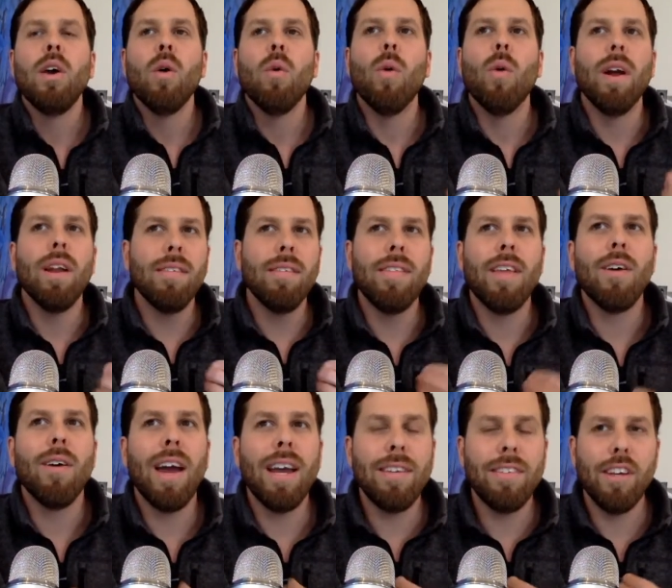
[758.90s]
what is
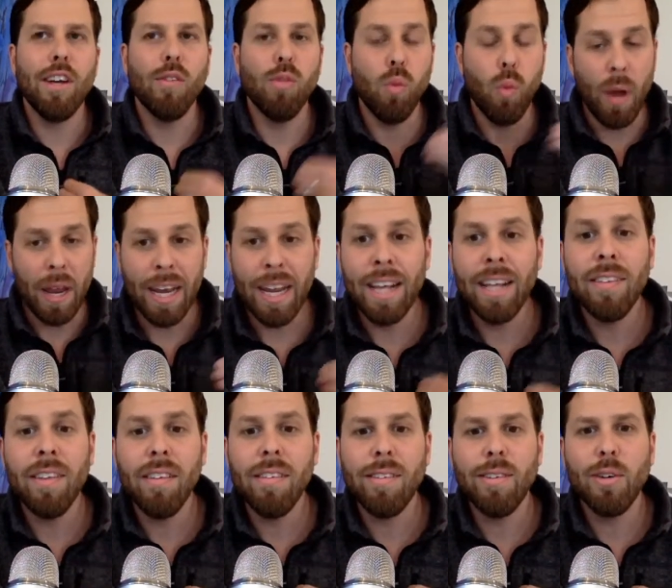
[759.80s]
their idea of
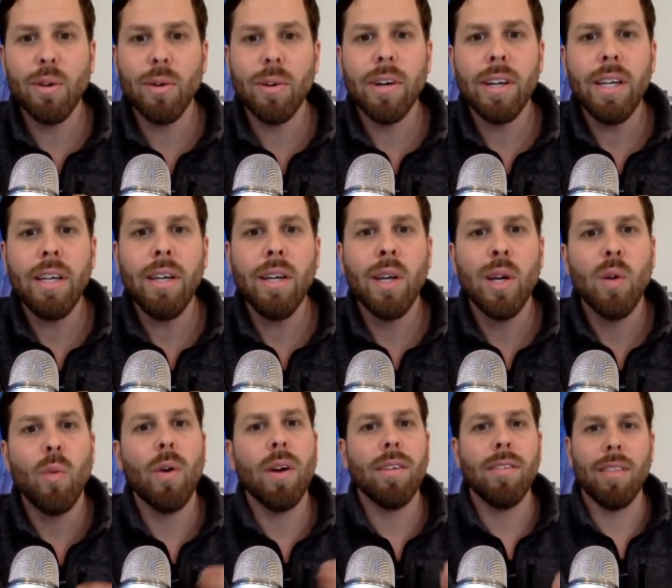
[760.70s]
winning this story?
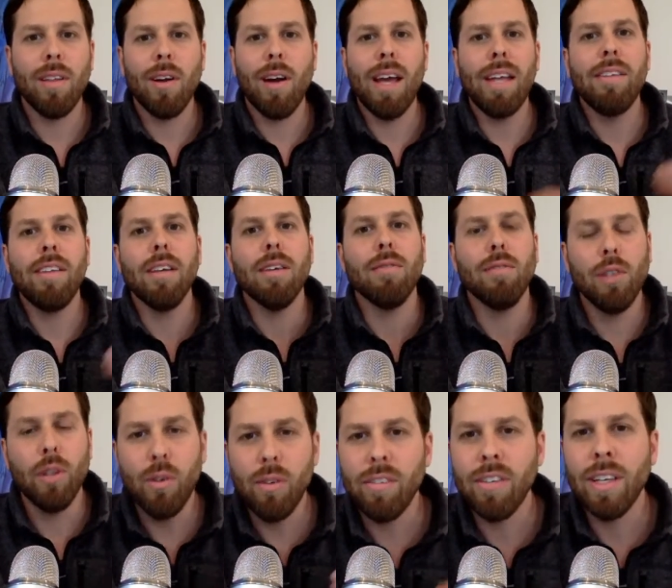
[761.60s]
What is their idea of
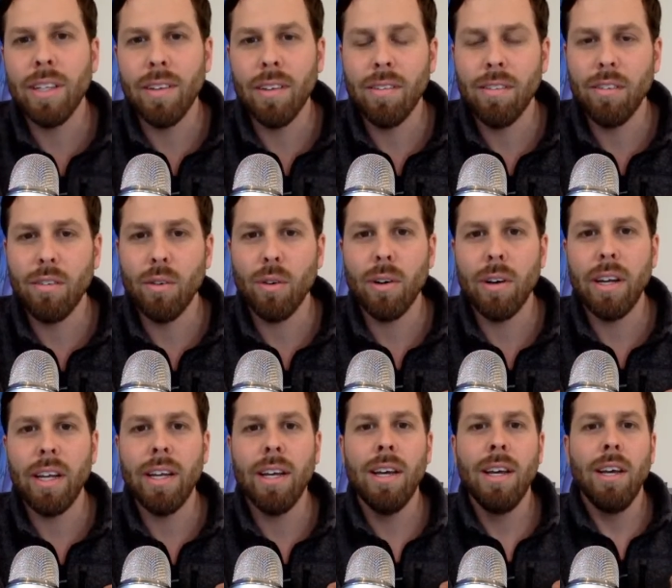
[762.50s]
losing this
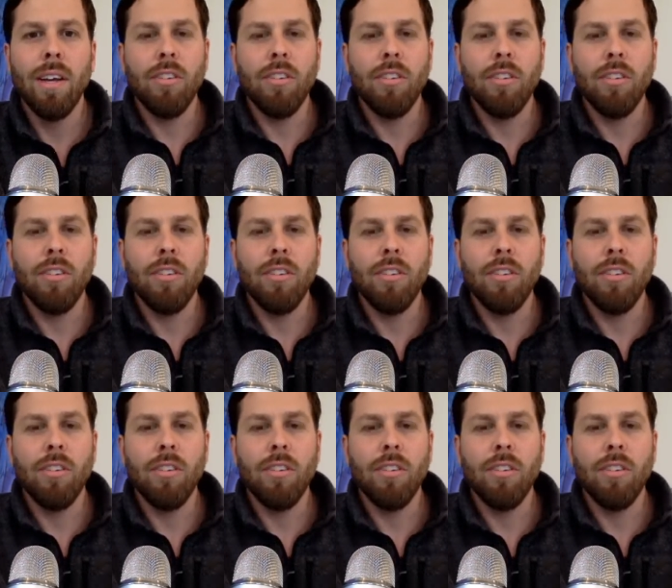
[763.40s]
story?